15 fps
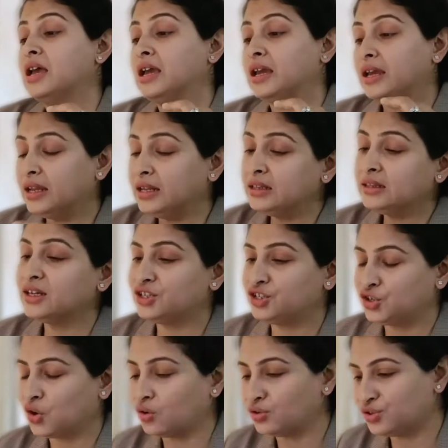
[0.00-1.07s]
in the
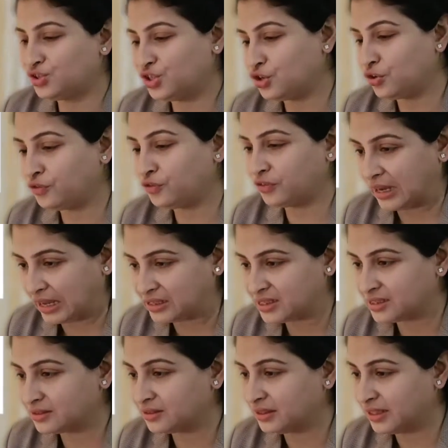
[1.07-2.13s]
etiology of
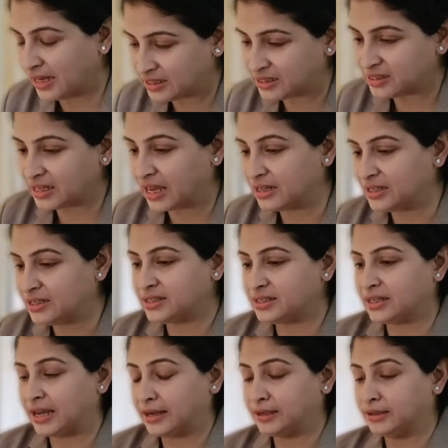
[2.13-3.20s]
cancer? Let us
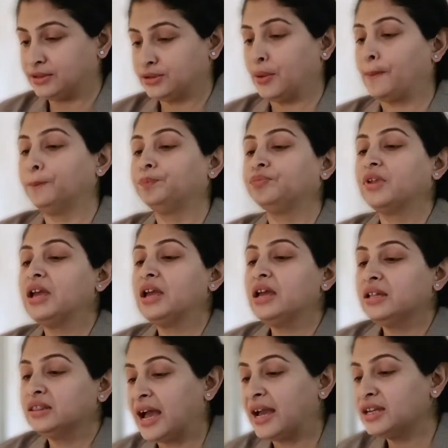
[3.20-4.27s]
understand.
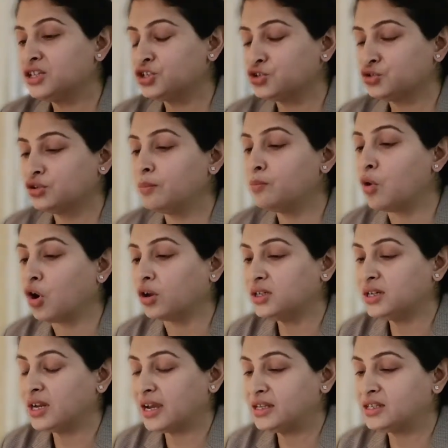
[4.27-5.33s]
Thanks to the
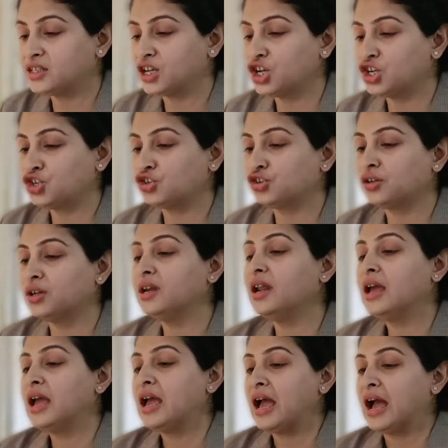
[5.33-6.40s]

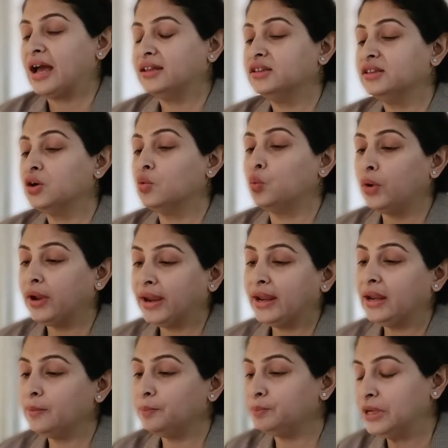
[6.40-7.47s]
modernization and the
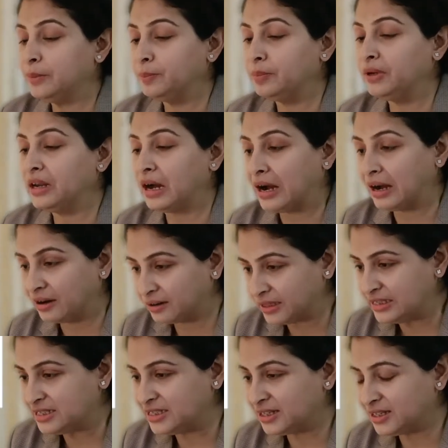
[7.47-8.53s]
way people are
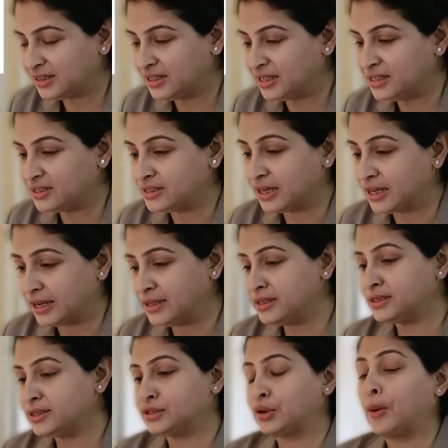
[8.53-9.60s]
eating these
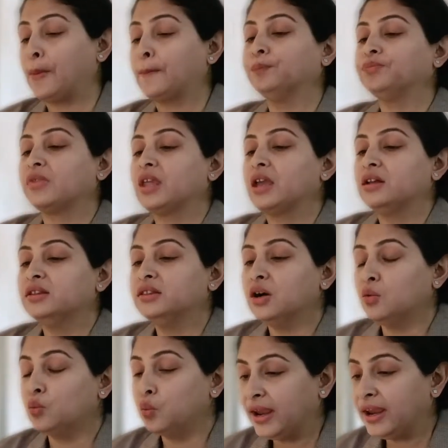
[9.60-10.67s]
days,
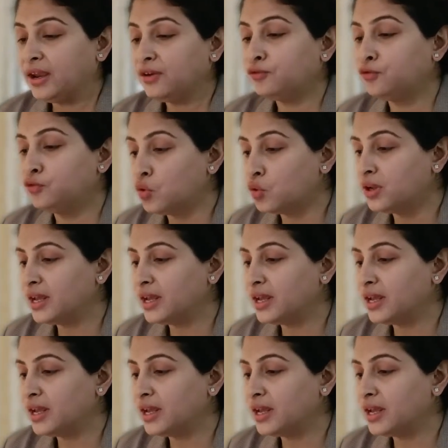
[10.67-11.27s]
the way food